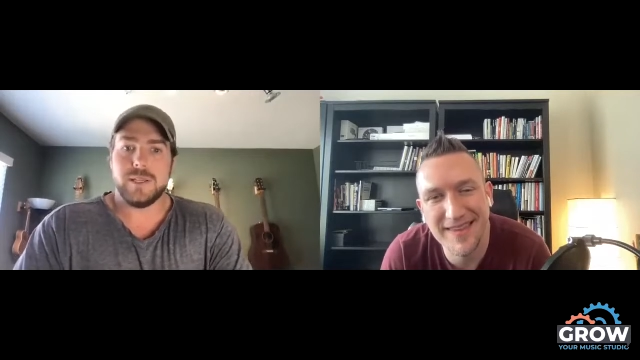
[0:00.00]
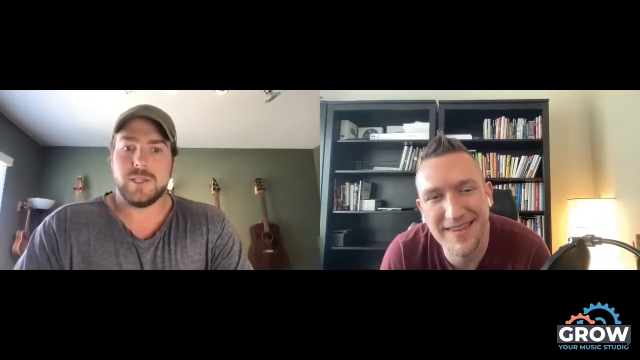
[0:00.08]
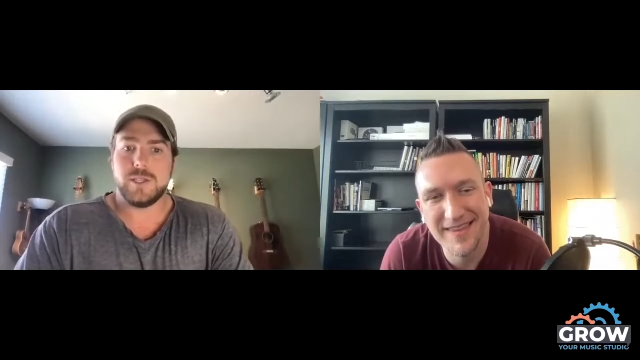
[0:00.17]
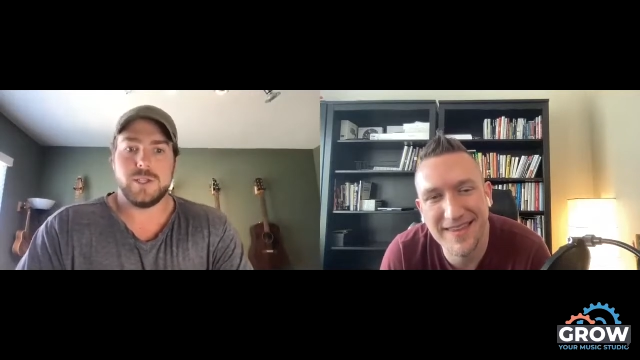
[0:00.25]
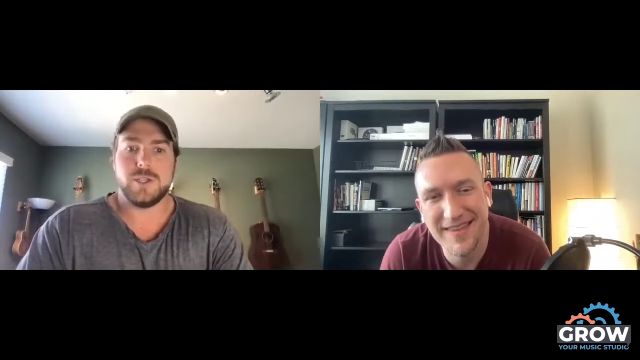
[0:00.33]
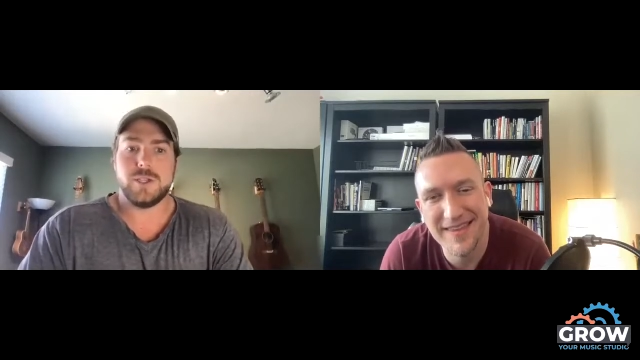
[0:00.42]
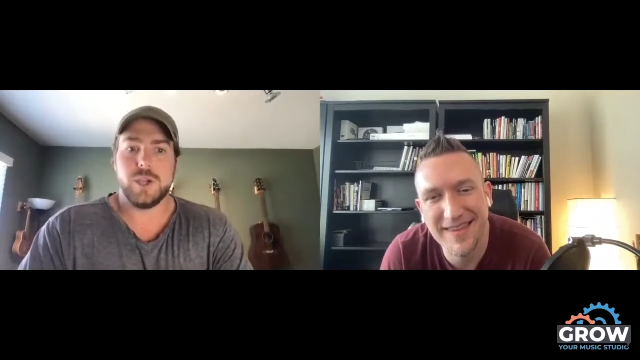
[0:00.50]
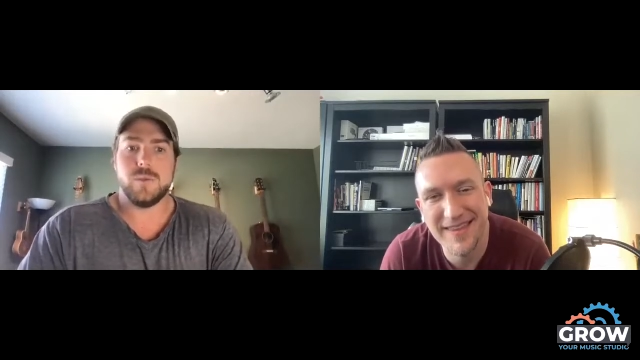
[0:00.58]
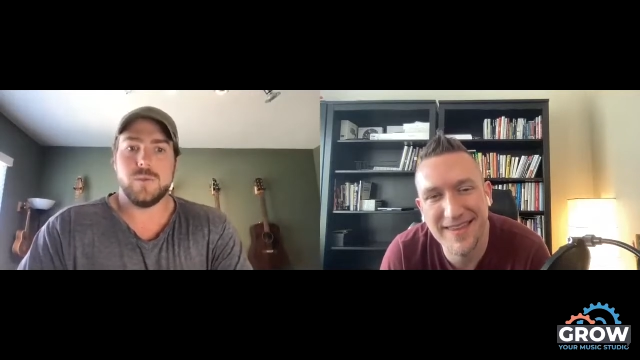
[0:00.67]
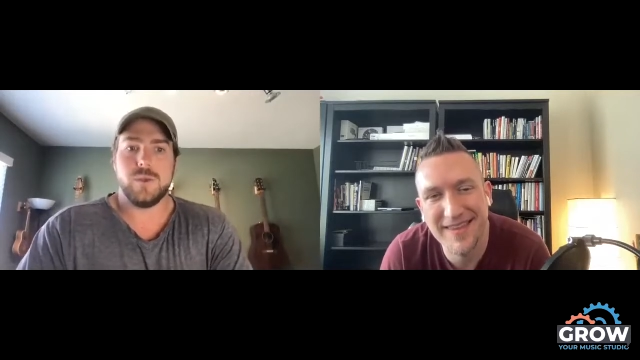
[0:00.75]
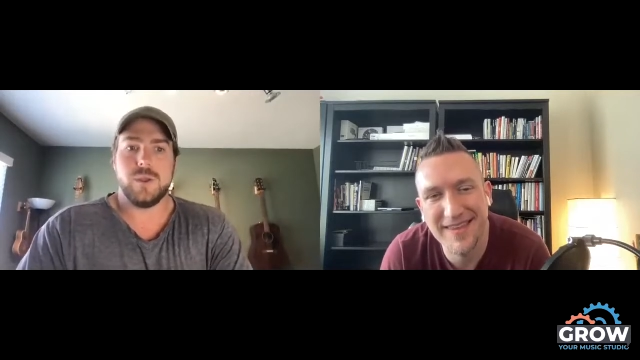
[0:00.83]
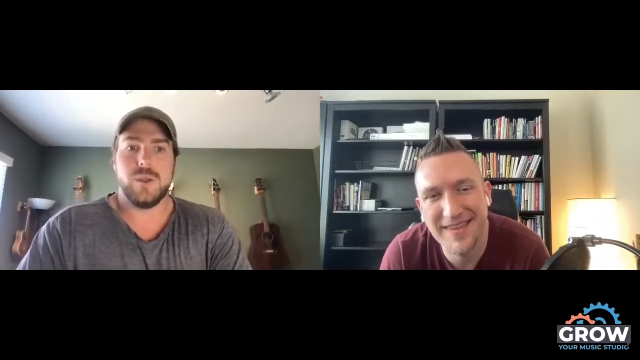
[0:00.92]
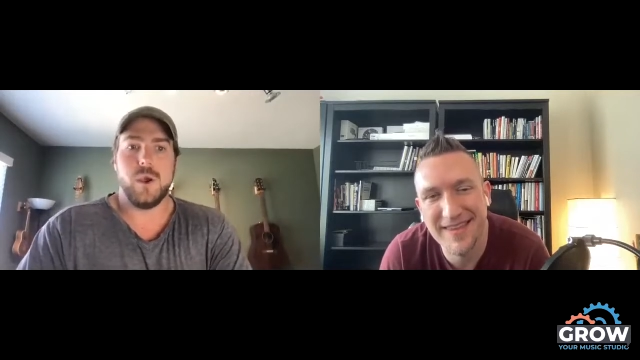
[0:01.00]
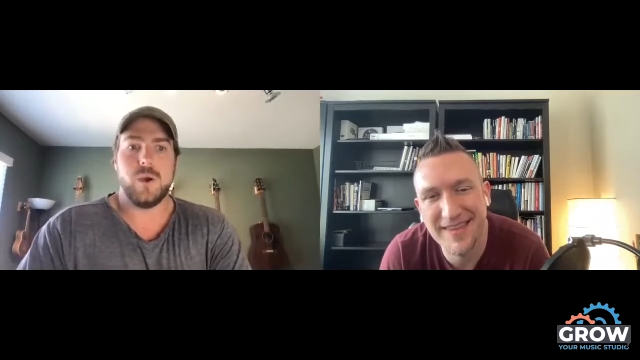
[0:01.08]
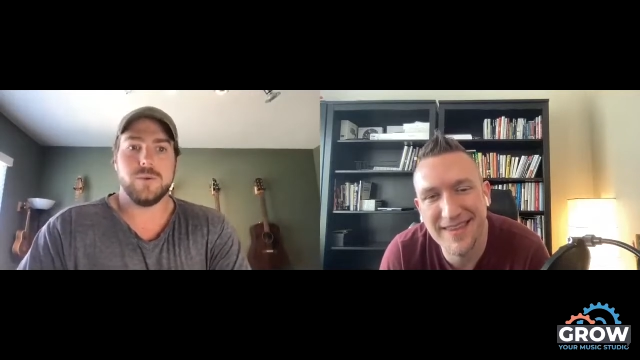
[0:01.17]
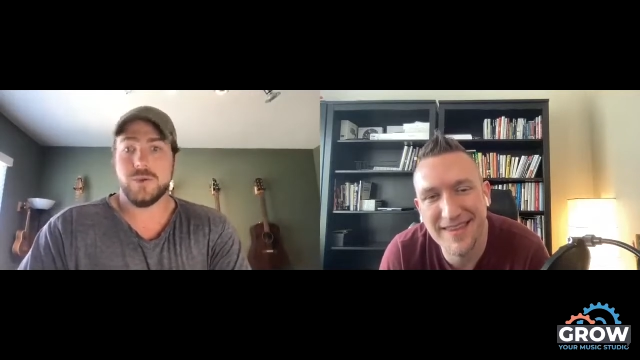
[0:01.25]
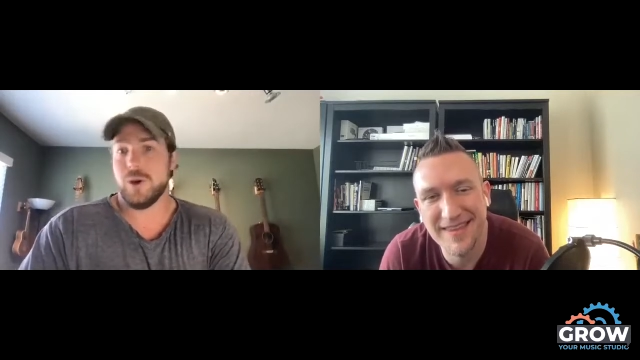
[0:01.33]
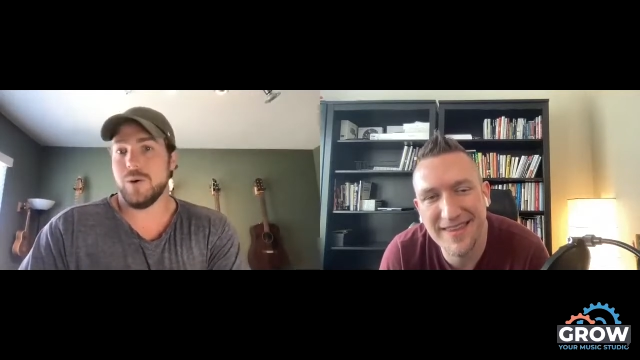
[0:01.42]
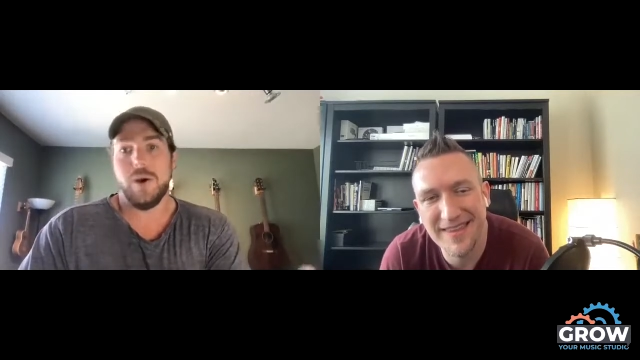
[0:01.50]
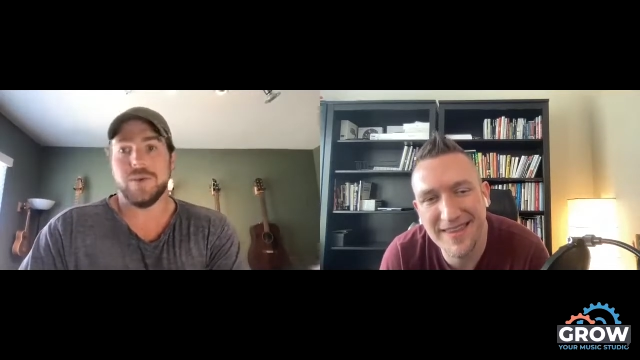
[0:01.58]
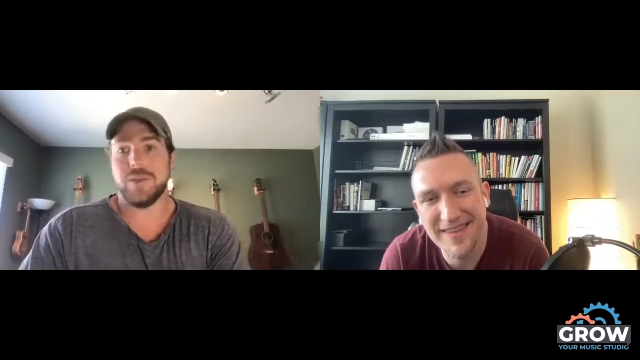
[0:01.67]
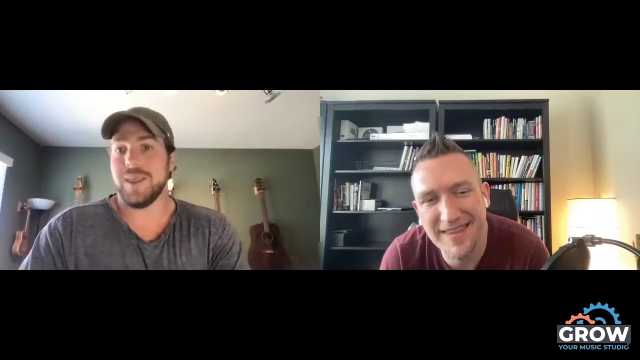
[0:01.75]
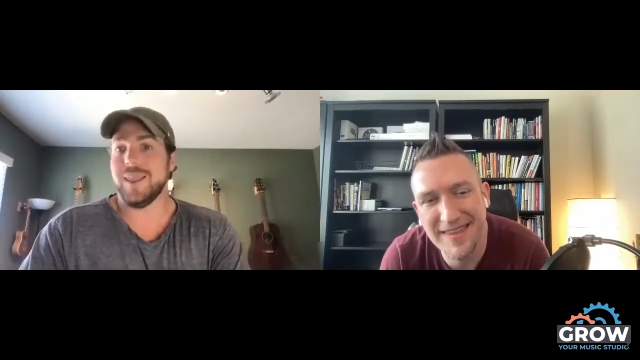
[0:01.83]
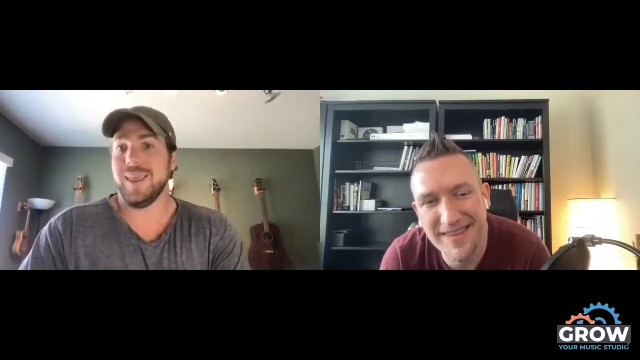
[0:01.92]
Speaker 1: It's just don't don't
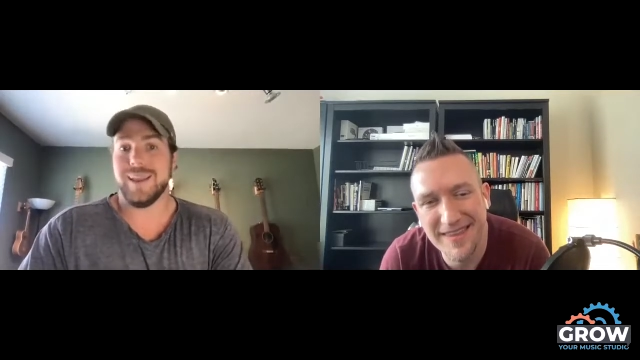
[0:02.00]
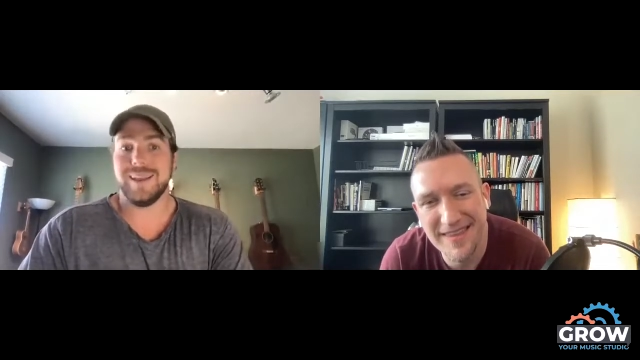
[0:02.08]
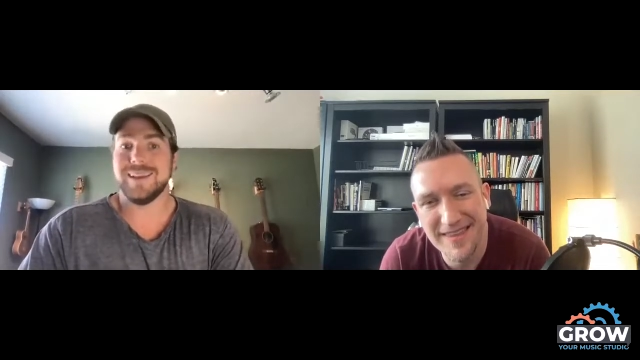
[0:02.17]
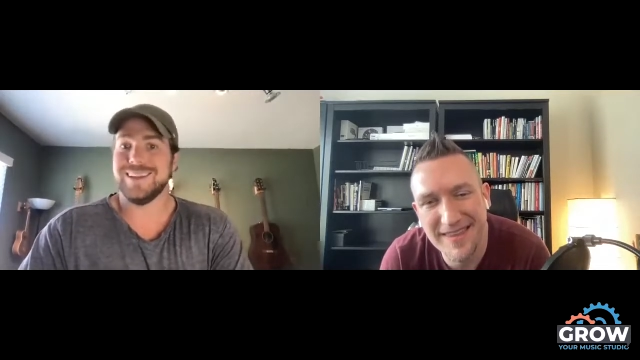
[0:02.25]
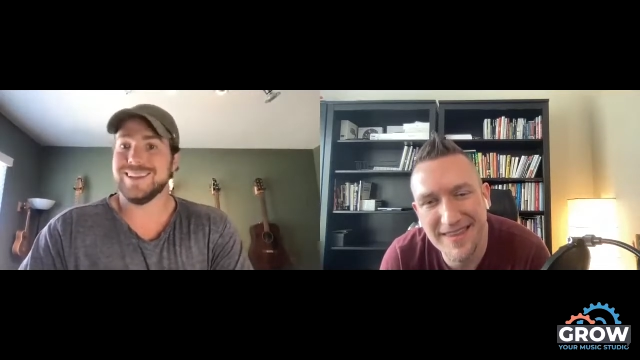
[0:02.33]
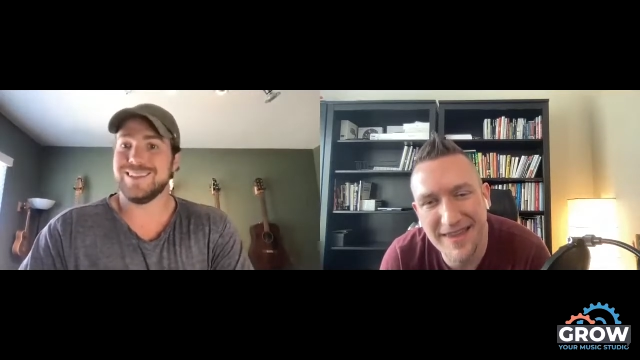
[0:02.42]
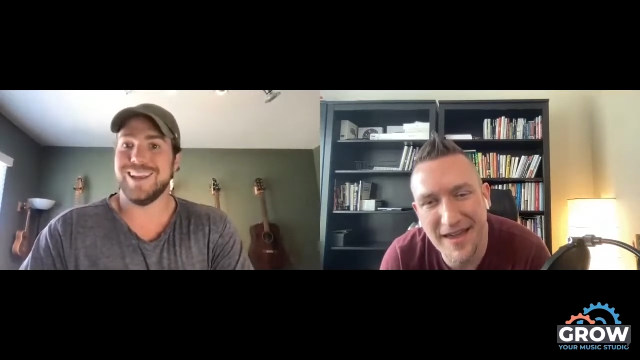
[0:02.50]
overthink it. Is,